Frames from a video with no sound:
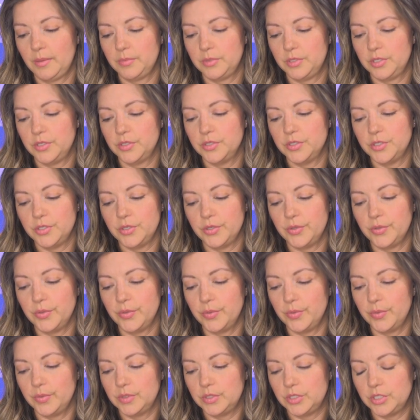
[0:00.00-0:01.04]
Chapter
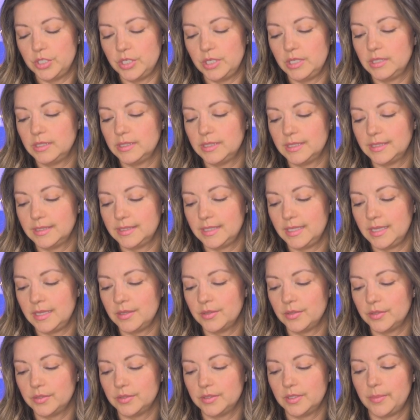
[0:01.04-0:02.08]
2 Jesus
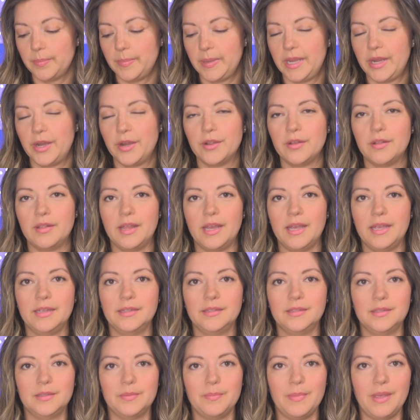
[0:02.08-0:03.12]
Heals a
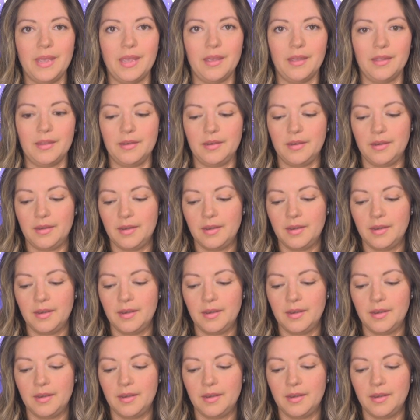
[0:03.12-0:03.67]
Paralyzed Man.